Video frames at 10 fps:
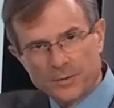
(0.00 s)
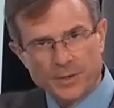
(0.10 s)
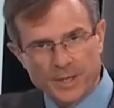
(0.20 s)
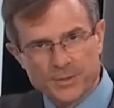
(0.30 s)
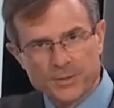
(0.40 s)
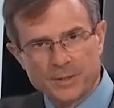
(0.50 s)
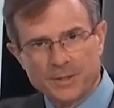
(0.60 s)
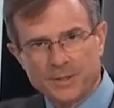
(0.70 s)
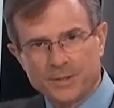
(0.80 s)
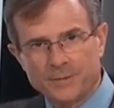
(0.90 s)
direction of
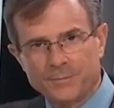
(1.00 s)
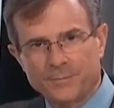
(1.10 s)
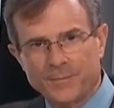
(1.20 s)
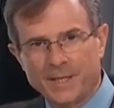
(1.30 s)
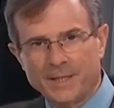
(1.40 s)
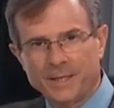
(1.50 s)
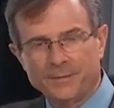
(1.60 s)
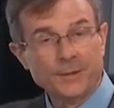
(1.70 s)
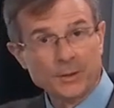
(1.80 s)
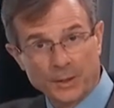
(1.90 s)
the magnetic
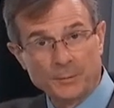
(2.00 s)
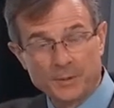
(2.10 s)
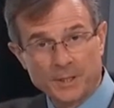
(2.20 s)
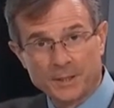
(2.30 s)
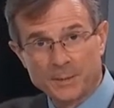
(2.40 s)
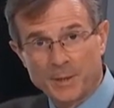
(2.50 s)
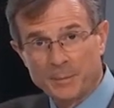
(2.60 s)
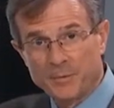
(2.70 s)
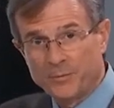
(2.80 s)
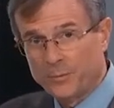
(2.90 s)
field like we talked
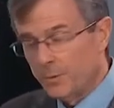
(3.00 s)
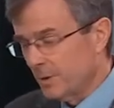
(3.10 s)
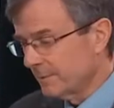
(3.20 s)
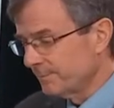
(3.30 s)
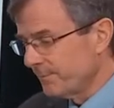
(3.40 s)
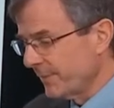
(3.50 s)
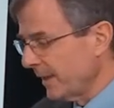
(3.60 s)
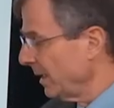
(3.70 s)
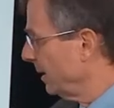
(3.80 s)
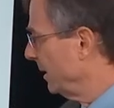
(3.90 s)
about before,
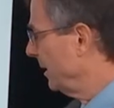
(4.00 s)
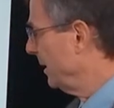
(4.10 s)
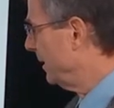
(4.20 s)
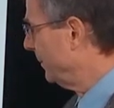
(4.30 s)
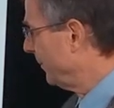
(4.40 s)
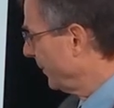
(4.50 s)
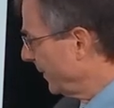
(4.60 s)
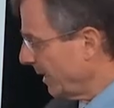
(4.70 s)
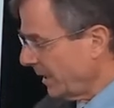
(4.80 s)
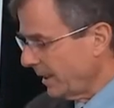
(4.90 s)
um,
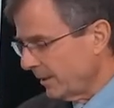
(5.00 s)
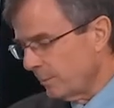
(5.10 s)
and the